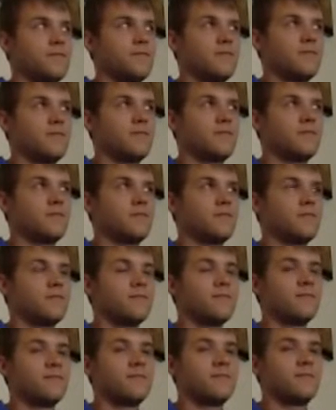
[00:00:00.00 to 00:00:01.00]

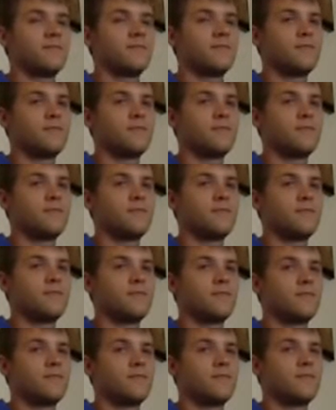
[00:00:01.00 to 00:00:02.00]

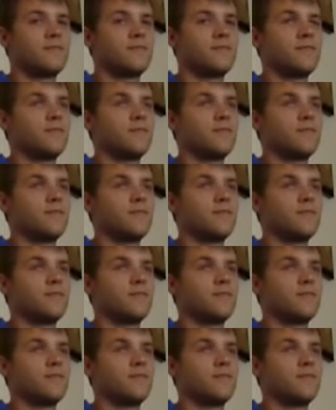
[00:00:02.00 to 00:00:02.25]
[no speech]